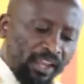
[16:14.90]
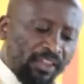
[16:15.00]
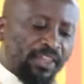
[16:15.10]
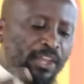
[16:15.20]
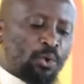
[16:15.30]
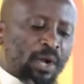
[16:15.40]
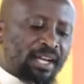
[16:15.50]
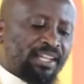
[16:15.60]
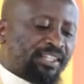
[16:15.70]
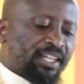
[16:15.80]
In the
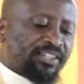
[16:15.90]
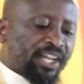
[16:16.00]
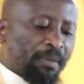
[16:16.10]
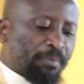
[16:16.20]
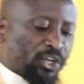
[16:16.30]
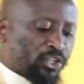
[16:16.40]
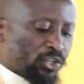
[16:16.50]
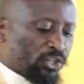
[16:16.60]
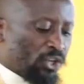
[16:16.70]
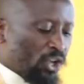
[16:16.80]
Eucharistic
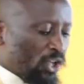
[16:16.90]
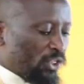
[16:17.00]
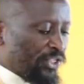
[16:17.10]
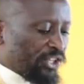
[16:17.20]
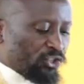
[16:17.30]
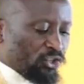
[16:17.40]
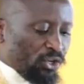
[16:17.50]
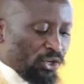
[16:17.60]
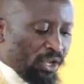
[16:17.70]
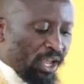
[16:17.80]
celebration, the
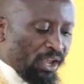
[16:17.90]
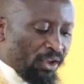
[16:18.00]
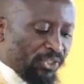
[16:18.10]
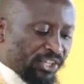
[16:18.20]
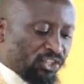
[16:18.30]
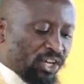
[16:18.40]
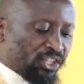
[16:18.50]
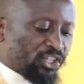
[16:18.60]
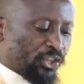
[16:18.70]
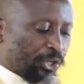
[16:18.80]

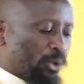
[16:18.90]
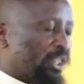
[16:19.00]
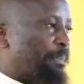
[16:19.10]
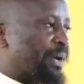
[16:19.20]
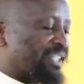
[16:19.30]
church, through the